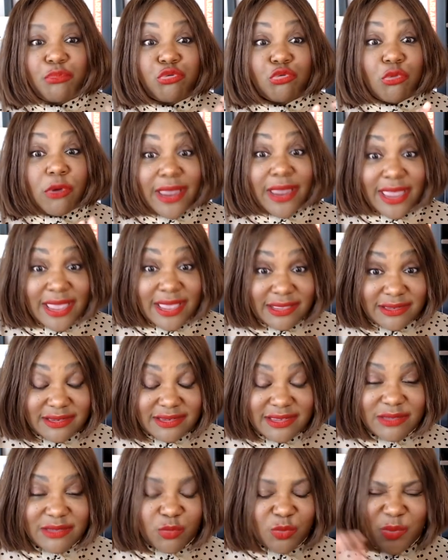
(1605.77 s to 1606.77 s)
brands.
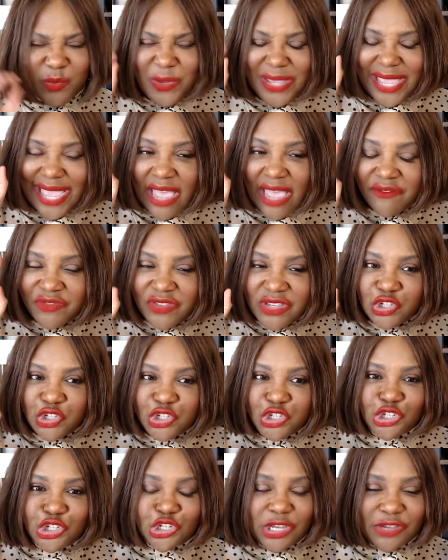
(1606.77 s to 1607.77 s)
We have to
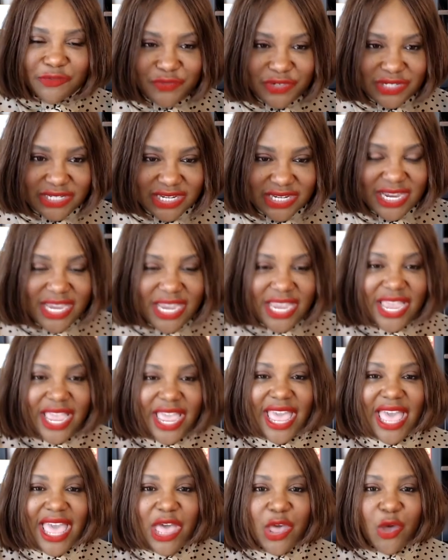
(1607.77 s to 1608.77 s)
shift
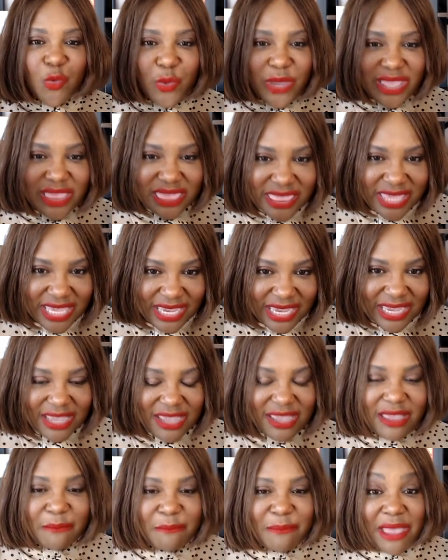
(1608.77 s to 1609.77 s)
how we
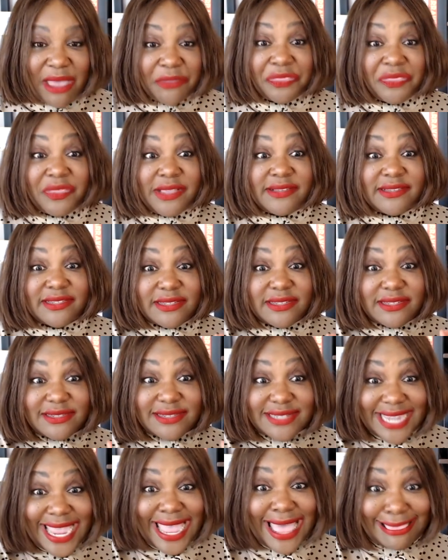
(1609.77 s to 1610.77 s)
think about this
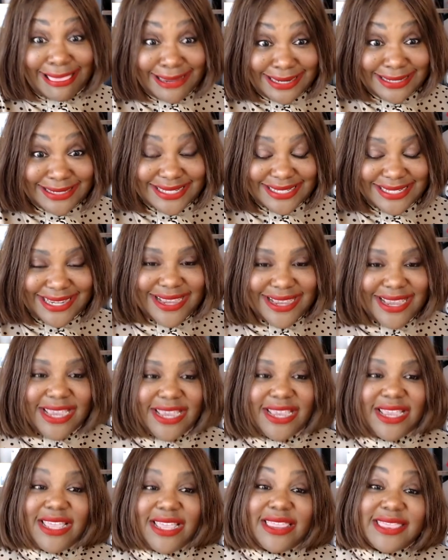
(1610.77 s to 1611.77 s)
talent.
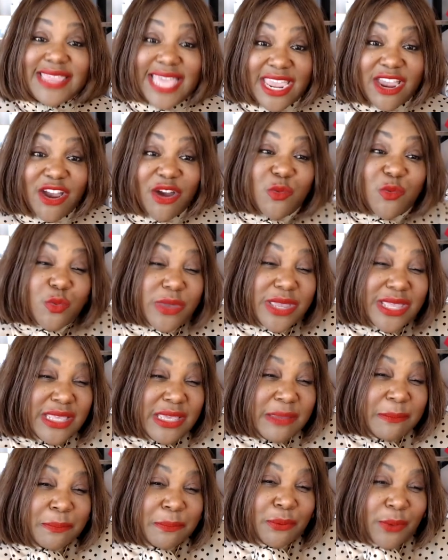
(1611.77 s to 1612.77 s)
They are
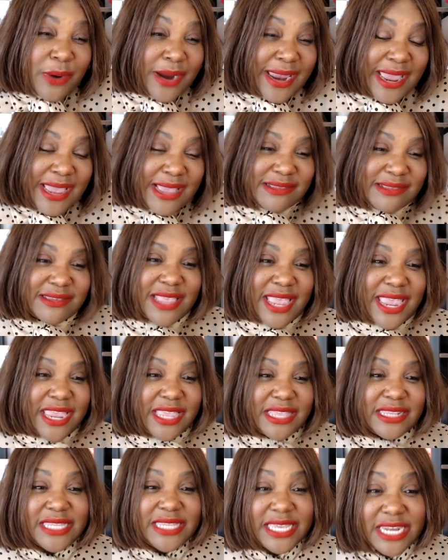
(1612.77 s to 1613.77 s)
really brands.
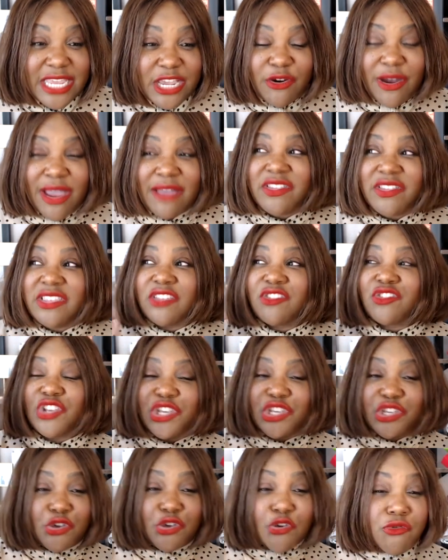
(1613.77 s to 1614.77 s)
Like, Lenny Kravitz
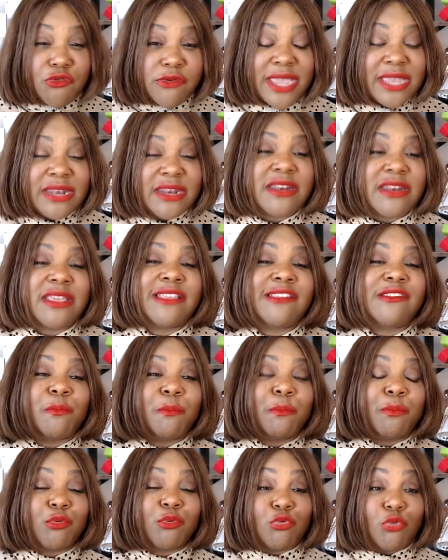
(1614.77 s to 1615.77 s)
has curated
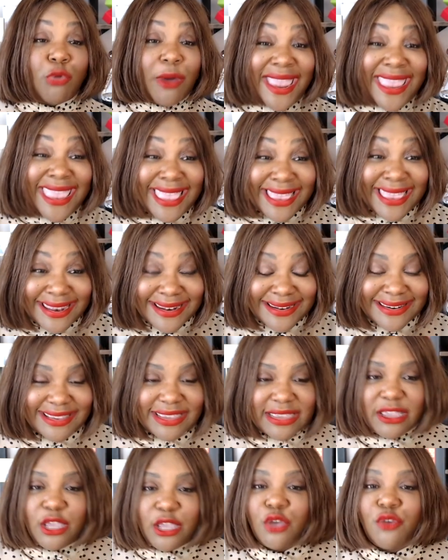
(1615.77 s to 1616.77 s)
his brand